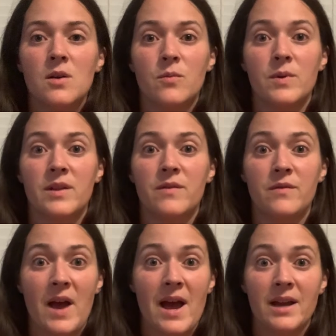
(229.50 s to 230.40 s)
with
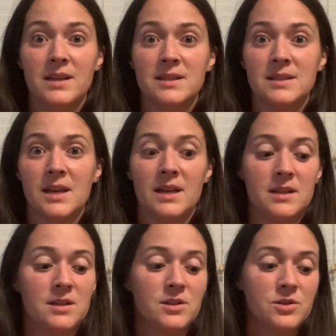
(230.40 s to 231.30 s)
facts
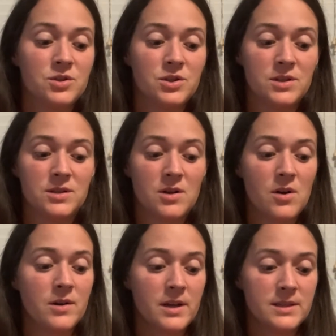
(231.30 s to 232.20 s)
and just
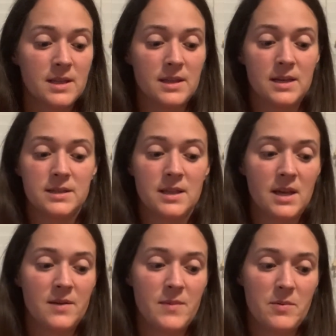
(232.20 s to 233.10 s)
all kinds of things that they
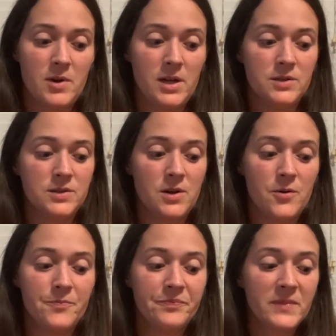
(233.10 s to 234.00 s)
can memorize.
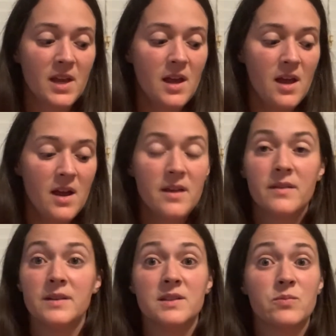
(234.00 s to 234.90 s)
So
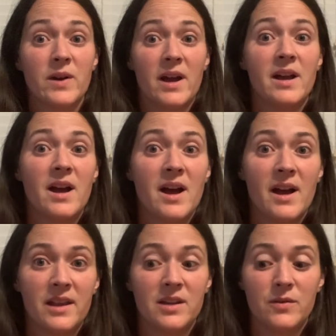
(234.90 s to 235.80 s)
this is why I
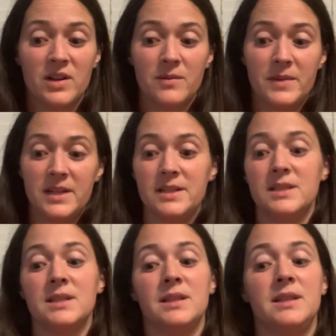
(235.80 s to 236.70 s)
highly
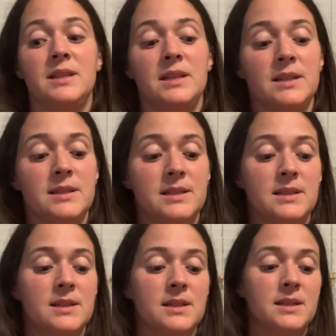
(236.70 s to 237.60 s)
recommend this
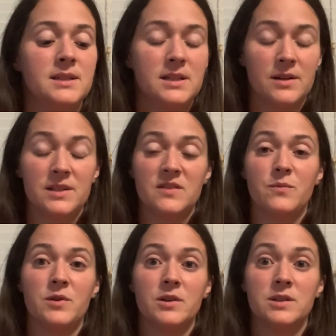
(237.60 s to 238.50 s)
series of
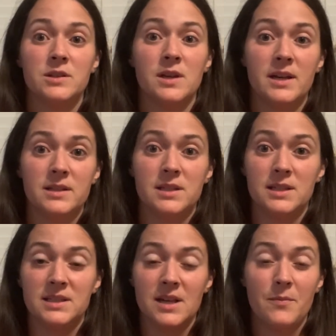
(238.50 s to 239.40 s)
books to
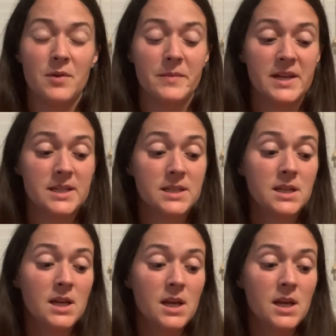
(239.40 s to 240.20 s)
supplement